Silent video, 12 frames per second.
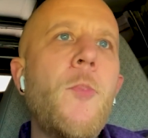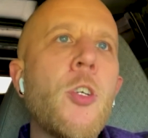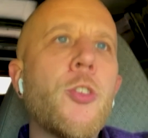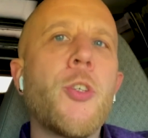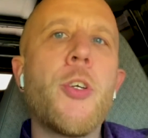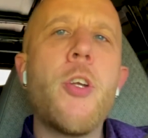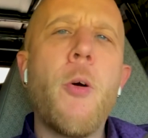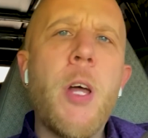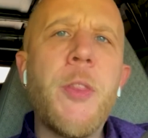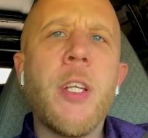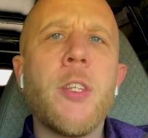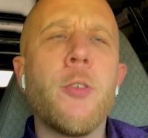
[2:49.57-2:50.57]
So, you know, I
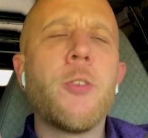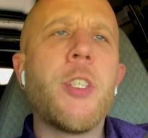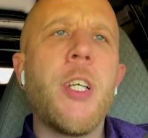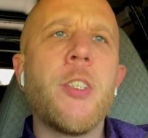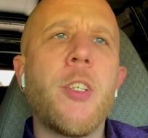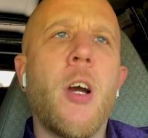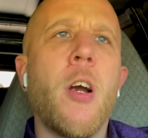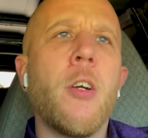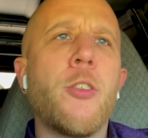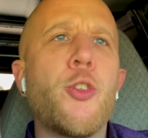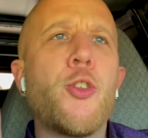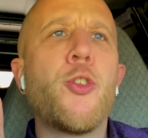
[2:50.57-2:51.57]
think those things are
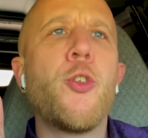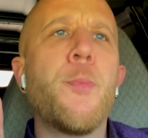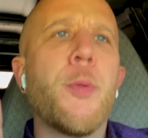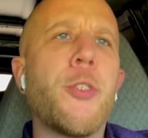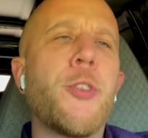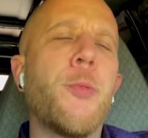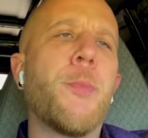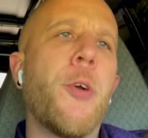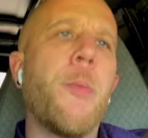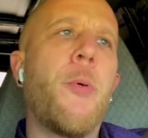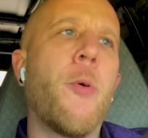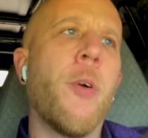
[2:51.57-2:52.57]
super, super
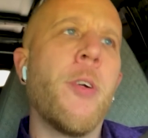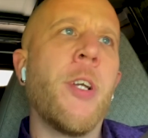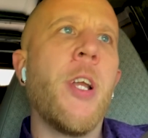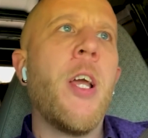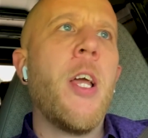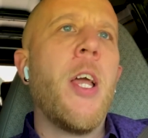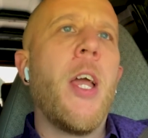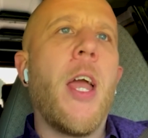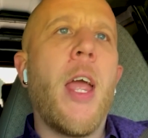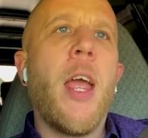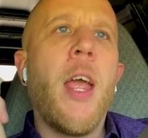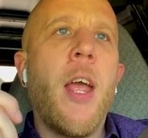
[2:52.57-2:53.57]
important.
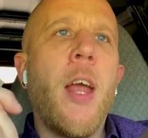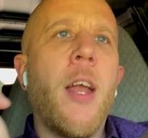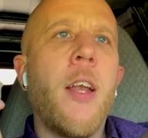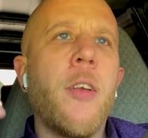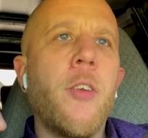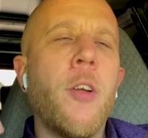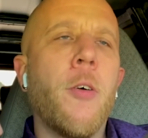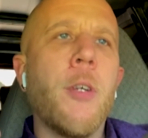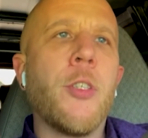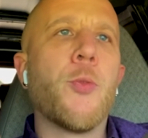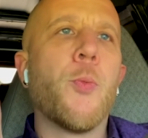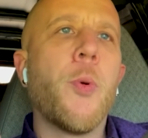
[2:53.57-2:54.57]
And, you know,
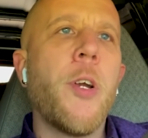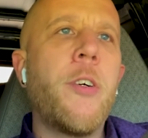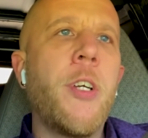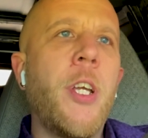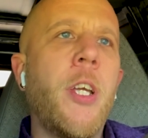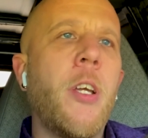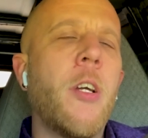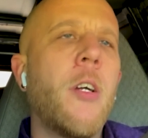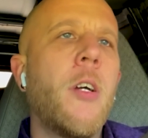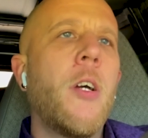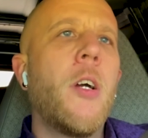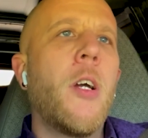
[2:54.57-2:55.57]
it's really
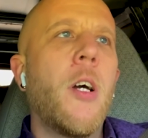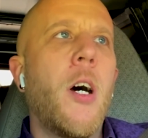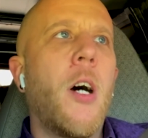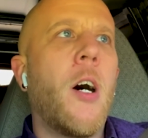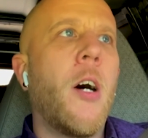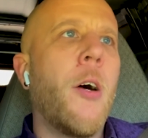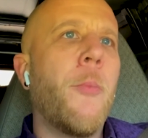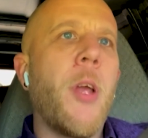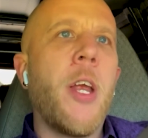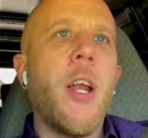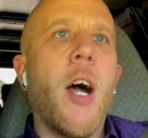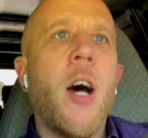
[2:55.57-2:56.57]

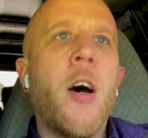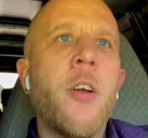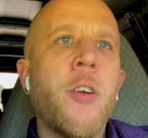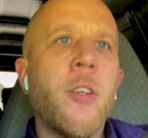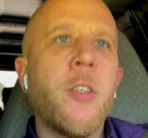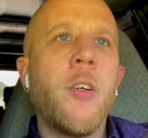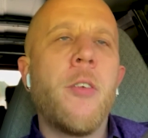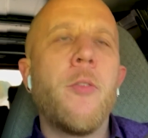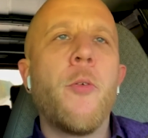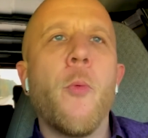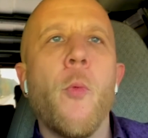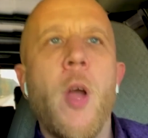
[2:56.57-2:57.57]
an honor
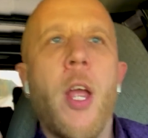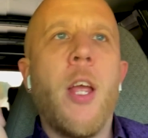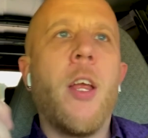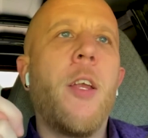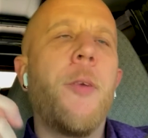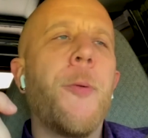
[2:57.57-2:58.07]
when